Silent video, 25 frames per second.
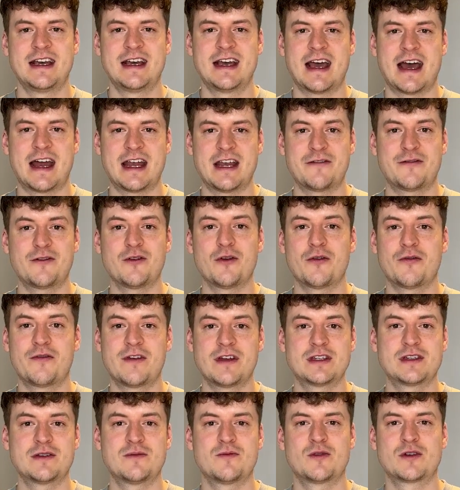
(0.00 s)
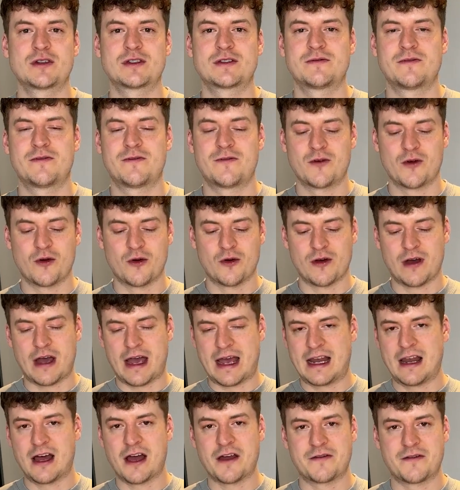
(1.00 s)
And if your vision was for
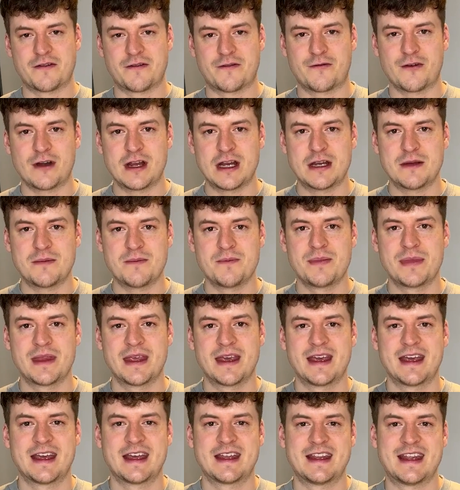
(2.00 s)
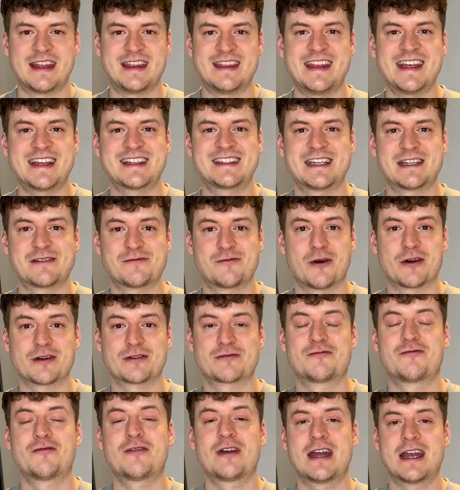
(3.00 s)
a life of freedom, then this is
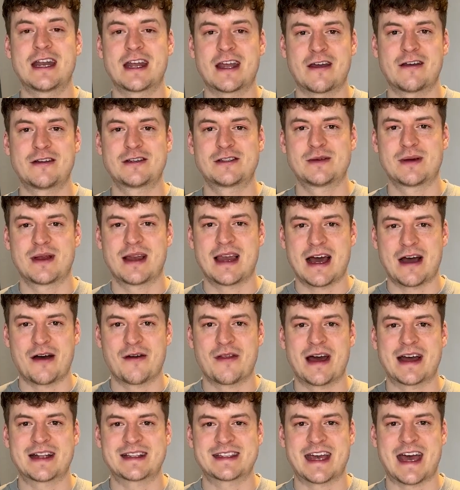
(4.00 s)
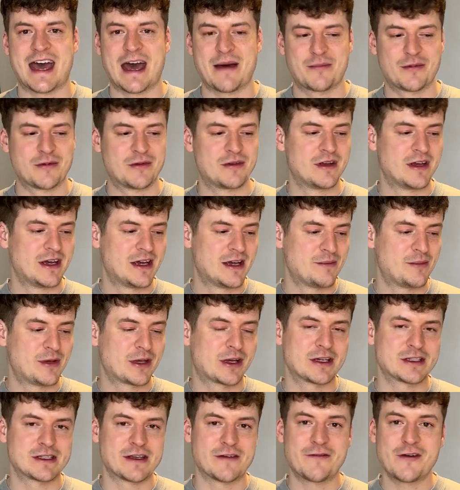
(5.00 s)
what's really going to allow that to happen,
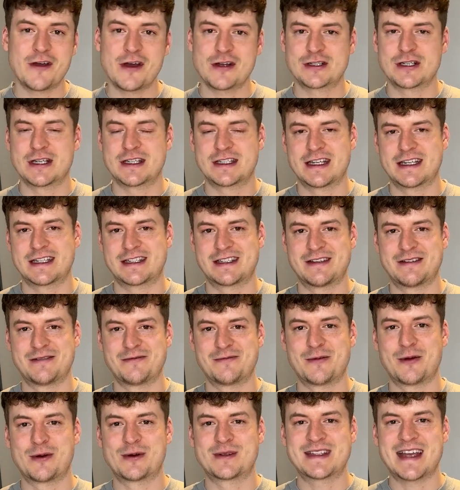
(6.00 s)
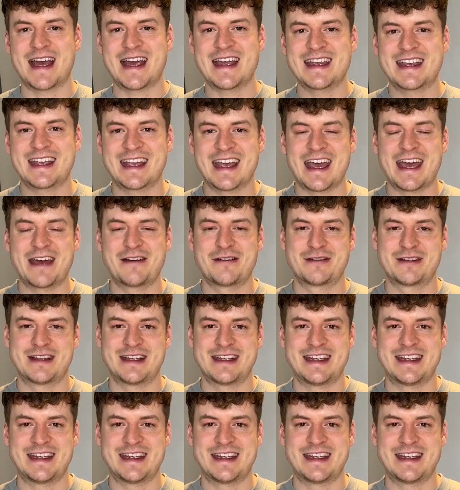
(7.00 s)
because a virtual assistant will take care of the